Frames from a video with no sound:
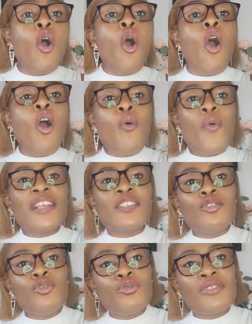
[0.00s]
always
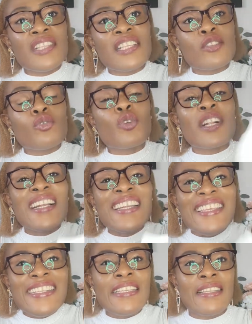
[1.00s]
use this to
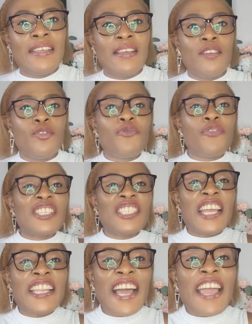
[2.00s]
clean your
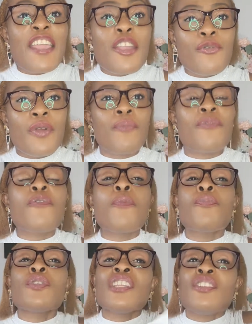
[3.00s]
vagina area before
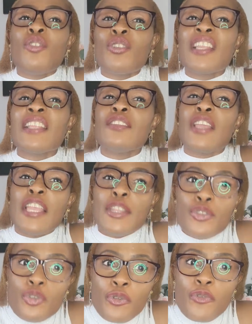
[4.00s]
putting on a
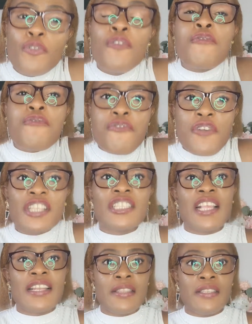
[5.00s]
new fresh
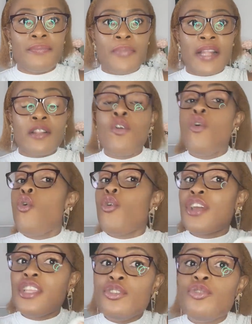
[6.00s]
sanitary pad
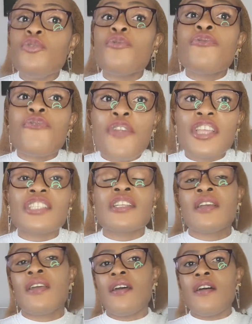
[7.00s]
or a new fresh
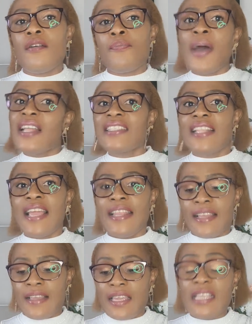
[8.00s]
pants
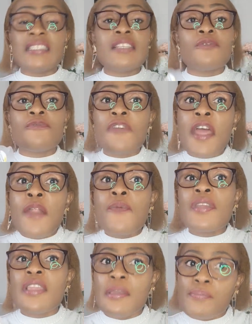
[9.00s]
liner. It is
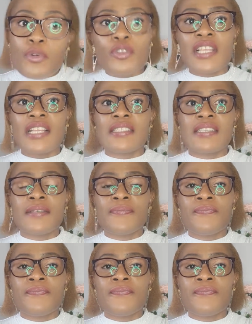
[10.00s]
very important.